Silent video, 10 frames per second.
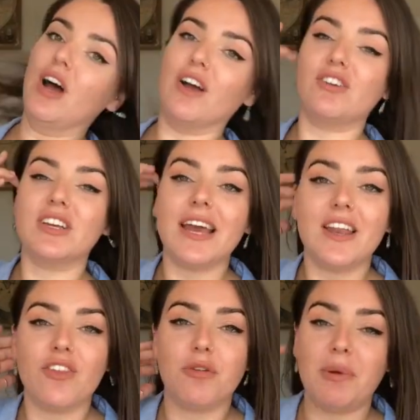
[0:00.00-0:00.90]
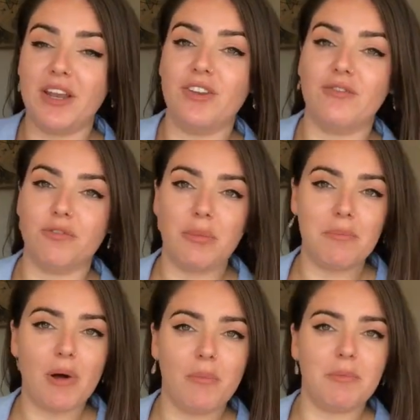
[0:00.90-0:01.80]
I've got to get another opinion from my
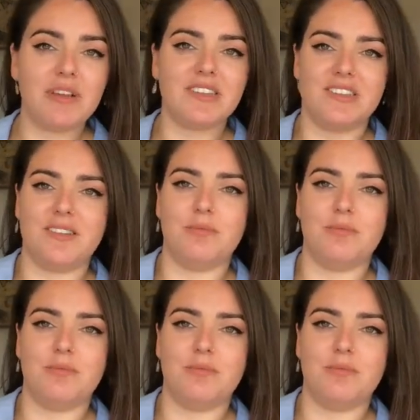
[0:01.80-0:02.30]
mum and my sister